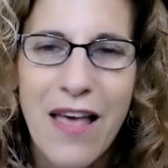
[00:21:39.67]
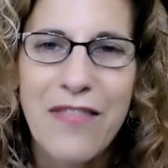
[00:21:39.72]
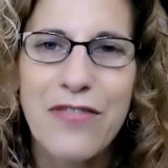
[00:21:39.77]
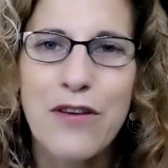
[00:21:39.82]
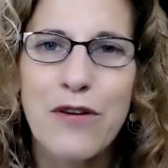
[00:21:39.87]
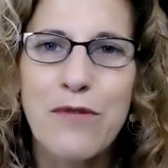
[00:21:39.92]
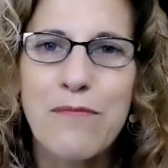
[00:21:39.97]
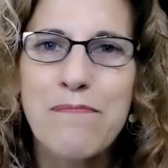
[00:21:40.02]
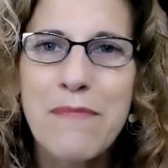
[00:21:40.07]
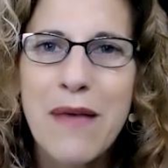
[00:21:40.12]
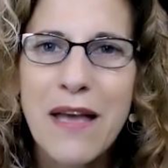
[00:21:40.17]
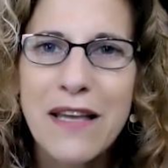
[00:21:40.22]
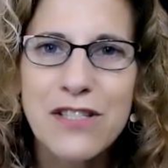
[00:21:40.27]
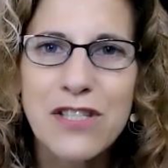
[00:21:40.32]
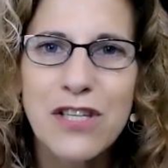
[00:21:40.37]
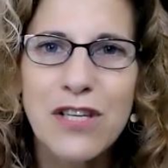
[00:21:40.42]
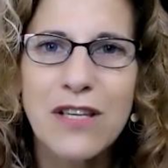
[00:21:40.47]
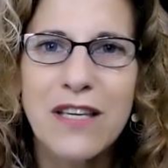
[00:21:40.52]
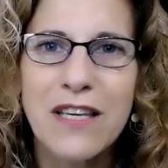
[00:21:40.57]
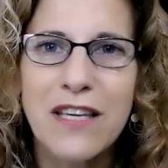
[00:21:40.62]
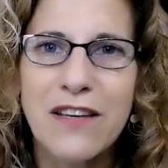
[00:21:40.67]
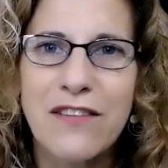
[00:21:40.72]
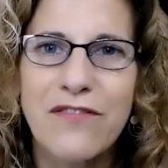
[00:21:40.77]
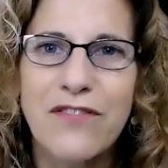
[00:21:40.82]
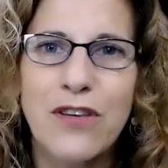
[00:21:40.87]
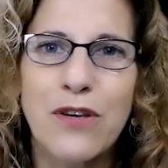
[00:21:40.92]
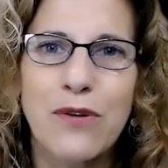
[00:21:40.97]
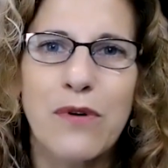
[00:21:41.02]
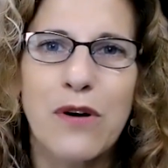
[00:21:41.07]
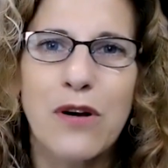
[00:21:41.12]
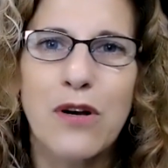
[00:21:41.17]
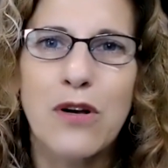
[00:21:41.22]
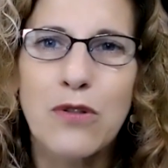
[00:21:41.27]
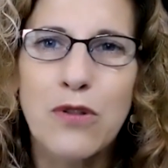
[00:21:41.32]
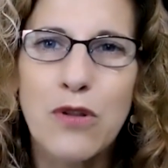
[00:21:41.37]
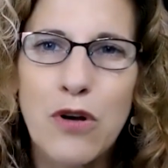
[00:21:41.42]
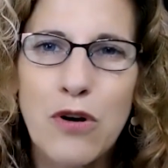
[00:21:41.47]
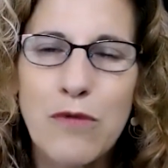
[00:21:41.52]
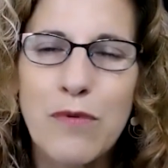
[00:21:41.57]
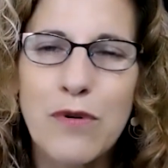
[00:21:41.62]
They're meant to give you a
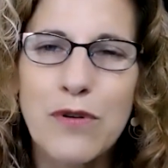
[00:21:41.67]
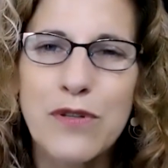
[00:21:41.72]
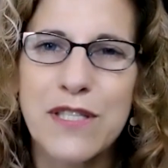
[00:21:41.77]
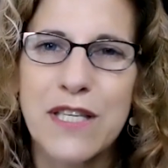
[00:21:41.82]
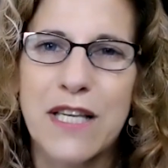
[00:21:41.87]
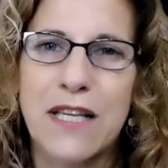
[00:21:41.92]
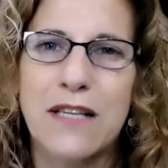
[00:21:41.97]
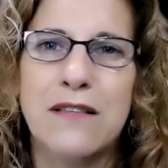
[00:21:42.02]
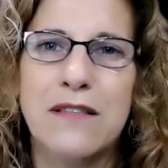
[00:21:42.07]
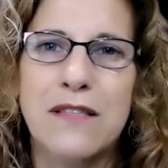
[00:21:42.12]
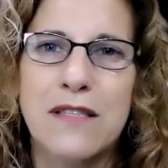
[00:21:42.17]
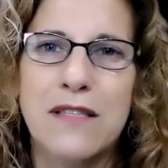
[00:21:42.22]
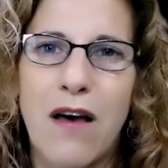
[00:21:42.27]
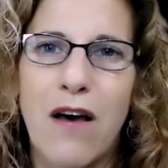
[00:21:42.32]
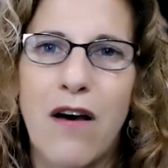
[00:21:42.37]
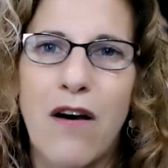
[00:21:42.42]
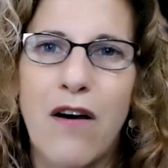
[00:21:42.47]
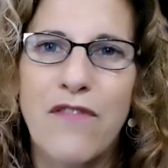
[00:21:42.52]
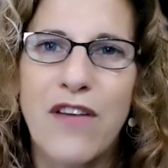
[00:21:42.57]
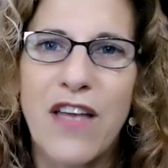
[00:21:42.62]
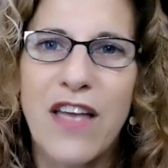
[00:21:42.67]
global sense of,